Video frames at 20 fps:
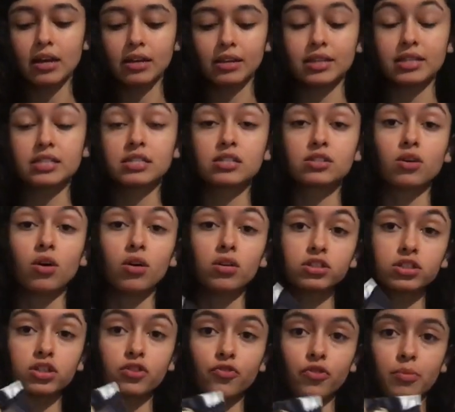This is
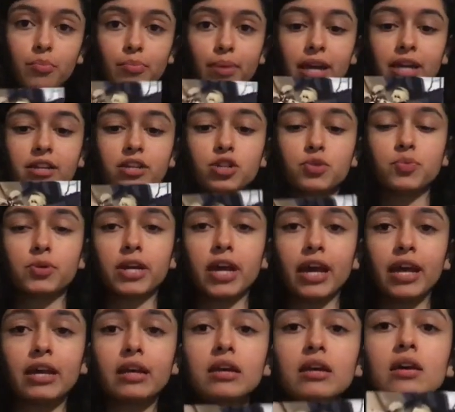also from Bandage
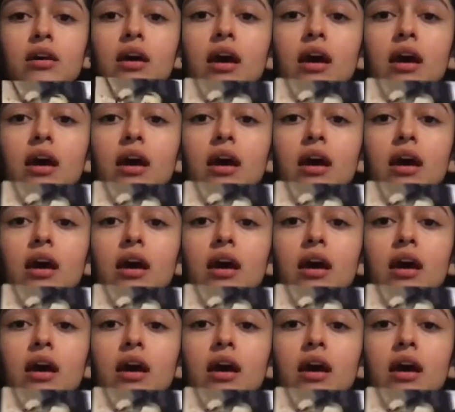Brigade.